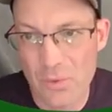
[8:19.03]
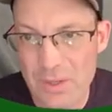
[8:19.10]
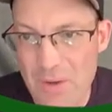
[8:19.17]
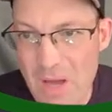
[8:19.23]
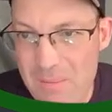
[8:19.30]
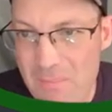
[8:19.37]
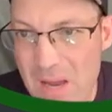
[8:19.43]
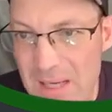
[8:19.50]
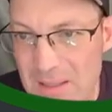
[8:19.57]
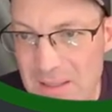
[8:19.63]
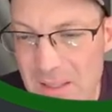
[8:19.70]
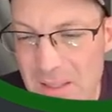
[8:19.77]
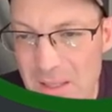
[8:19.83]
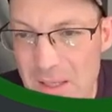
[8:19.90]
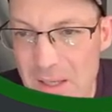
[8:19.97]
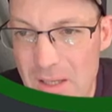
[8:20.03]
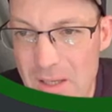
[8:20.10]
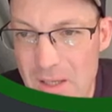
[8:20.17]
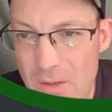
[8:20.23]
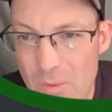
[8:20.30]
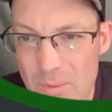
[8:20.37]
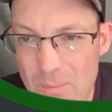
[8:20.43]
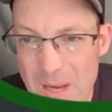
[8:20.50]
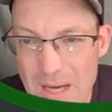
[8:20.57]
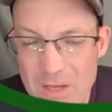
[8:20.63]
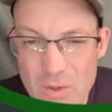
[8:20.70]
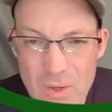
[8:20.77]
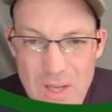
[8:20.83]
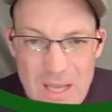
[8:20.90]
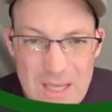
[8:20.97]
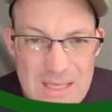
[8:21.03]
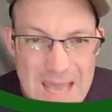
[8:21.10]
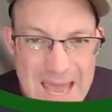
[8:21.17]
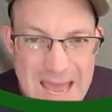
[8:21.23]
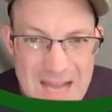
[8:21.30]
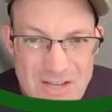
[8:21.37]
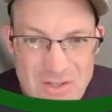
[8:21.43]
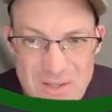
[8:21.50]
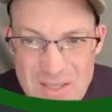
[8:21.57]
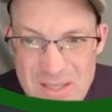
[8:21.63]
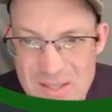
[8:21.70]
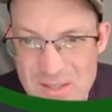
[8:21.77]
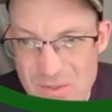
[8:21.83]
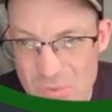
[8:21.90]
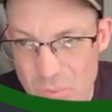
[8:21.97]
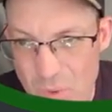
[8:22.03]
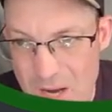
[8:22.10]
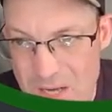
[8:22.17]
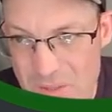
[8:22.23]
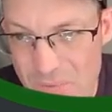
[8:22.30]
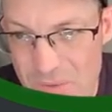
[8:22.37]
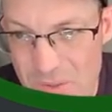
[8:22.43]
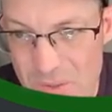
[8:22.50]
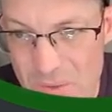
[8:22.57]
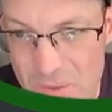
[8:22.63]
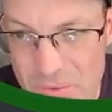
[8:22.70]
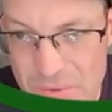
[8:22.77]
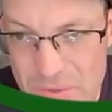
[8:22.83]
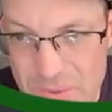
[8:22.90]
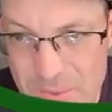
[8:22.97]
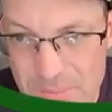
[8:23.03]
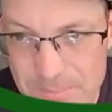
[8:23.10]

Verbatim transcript: might, we might go ahead and hatch these as rice fields